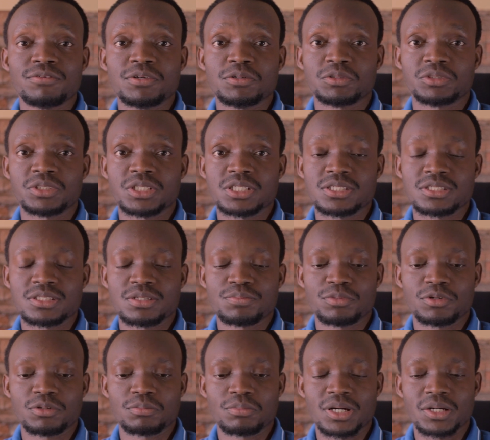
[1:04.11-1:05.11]
infiltrates in the
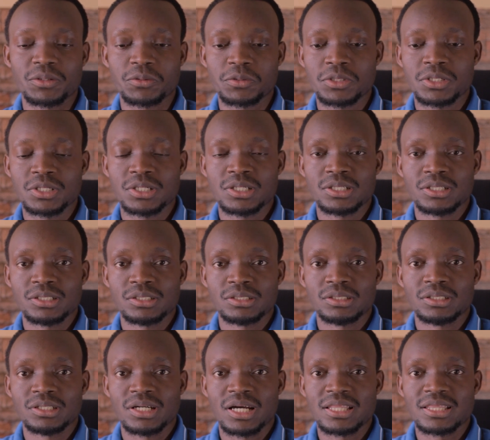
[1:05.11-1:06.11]
bone marrow.
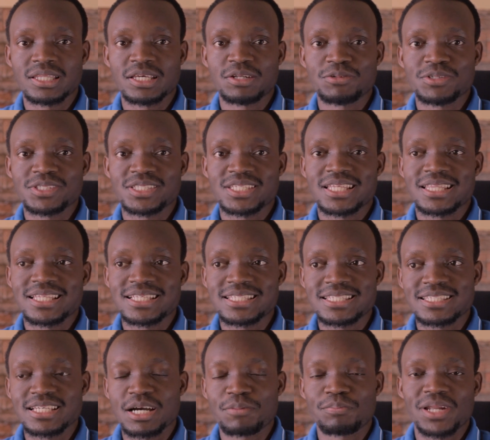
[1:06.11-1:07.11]
And then we say this
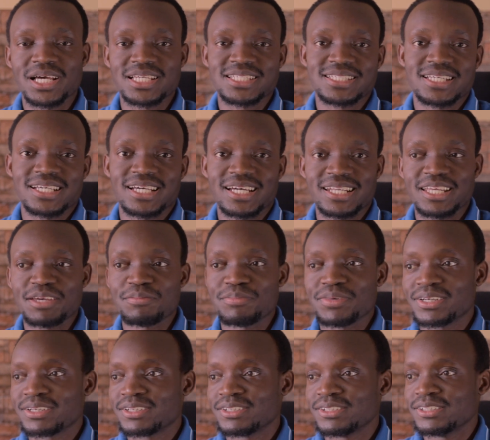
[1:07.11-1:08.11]
is aplastic anemia.
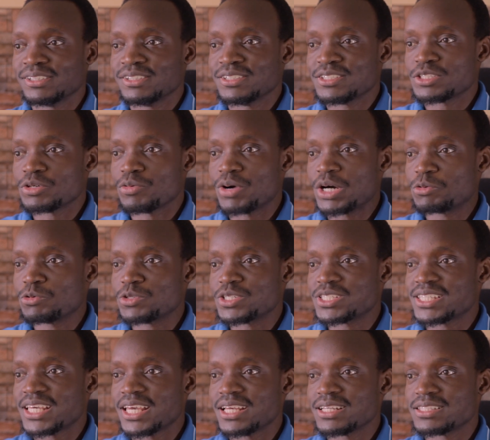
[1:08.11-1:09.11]
So one would
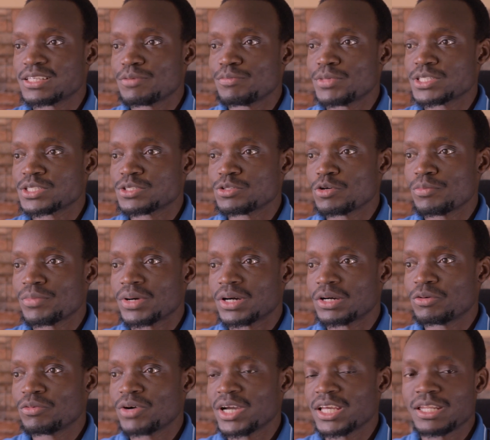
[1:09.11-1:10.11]
say it's a misnomer.
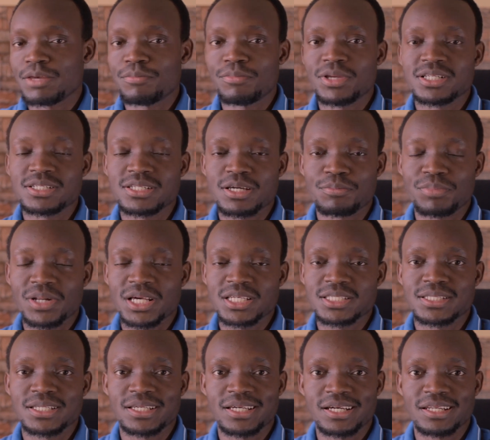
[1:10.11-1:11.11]
Why name it
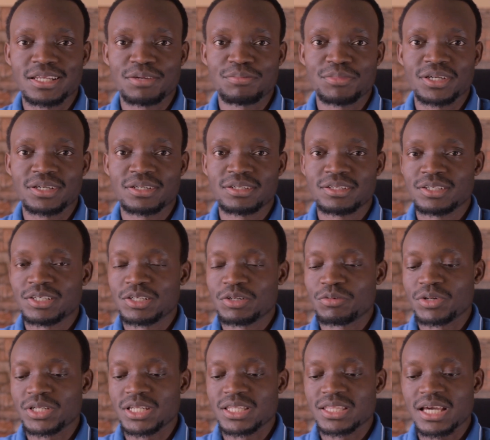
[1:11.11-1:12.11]
aplastic anemia
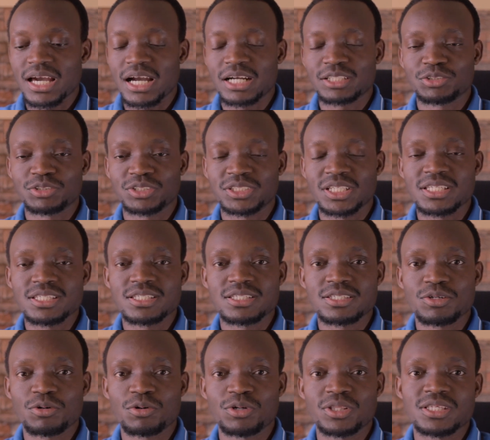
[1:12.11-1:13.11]
when in the actual
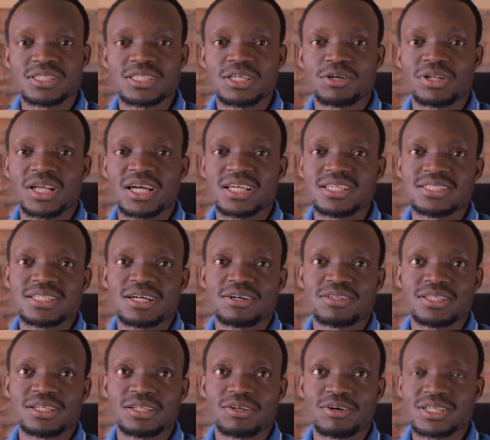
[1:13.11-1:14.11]
sense all the cell lines are
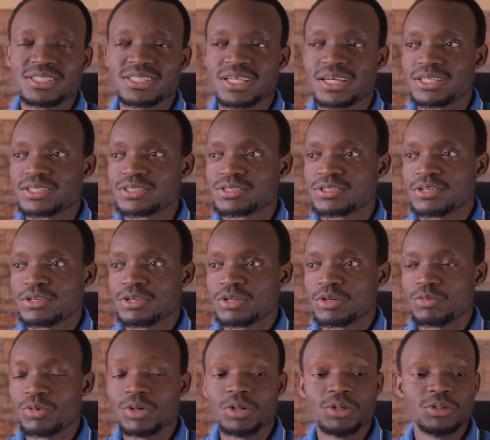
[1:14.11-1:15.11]
on the lower side?
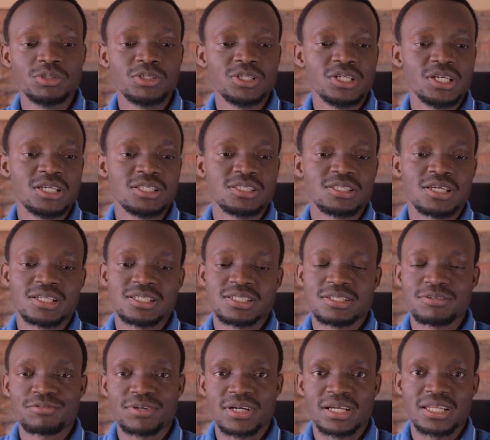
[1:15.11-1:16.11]
Well, it's
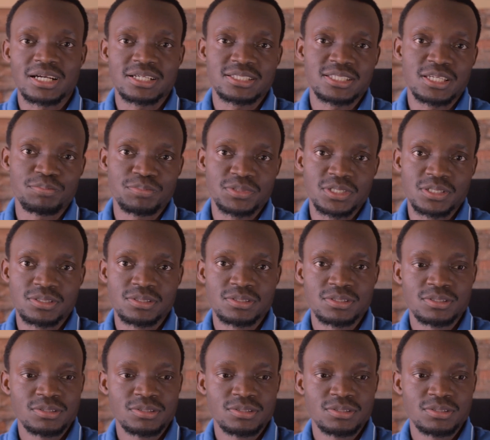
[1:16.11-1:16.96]
scientifically accepted